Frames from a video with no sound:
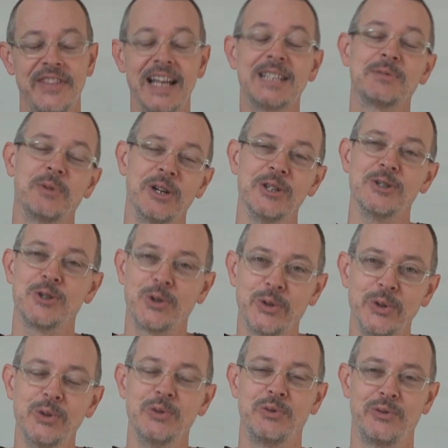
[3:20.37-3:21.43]
That's what a
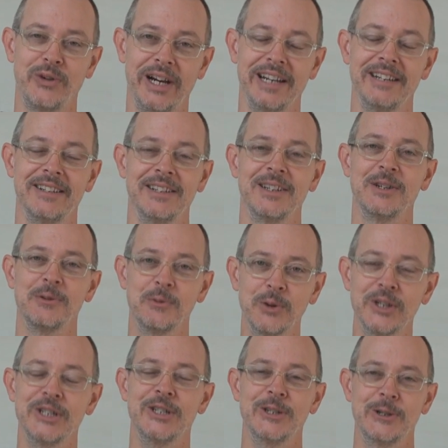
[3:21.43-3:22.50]
true friend
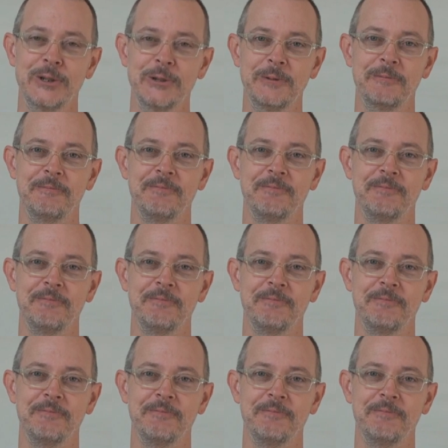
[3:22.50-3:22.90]
would do.